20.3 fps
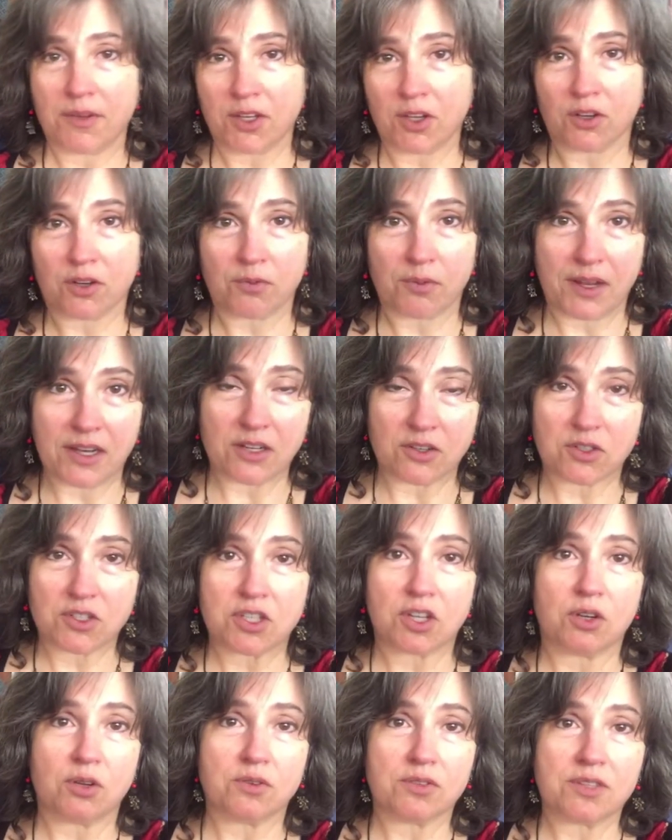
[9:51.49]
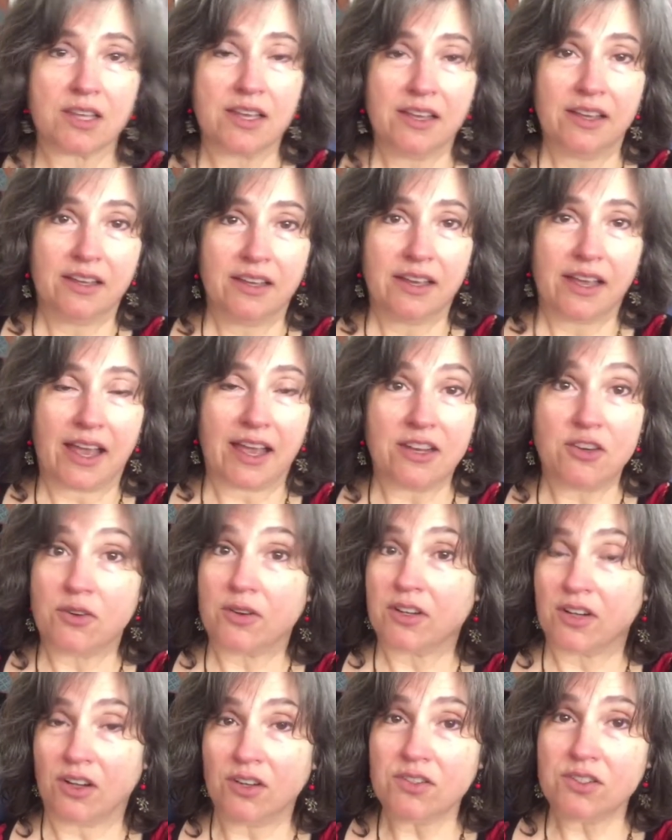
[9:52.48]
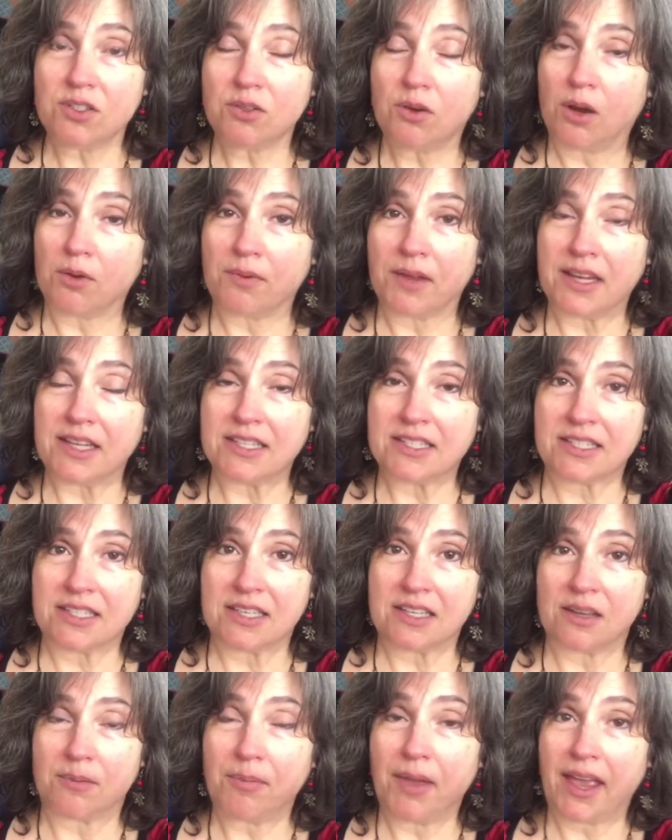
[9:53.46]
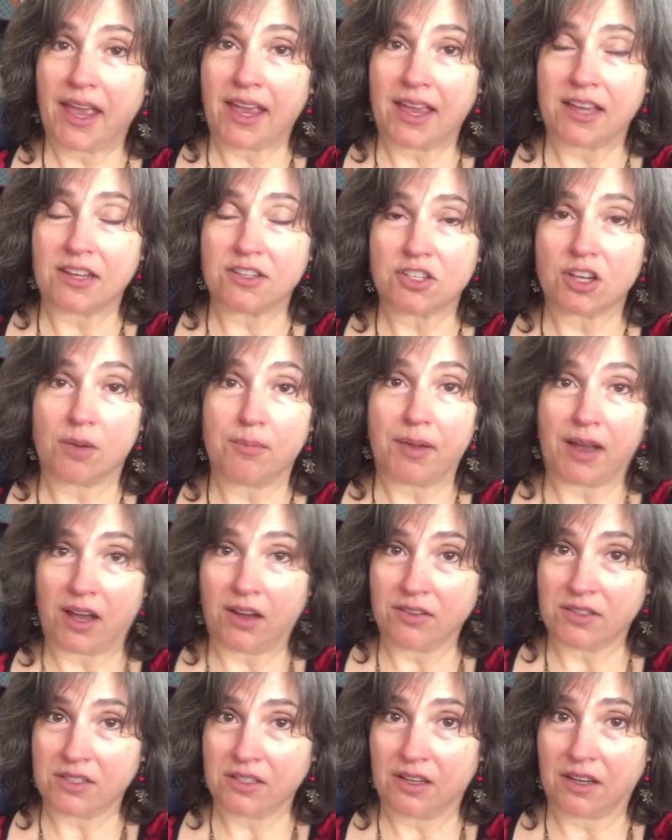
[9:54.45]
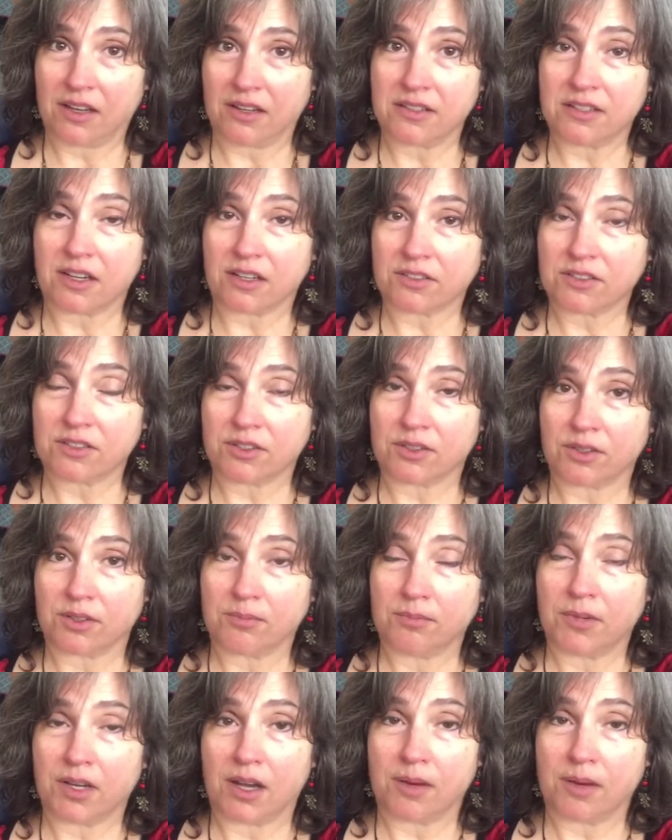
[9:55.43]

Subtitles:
You go to radio shows, and you can also already see a page about Dr.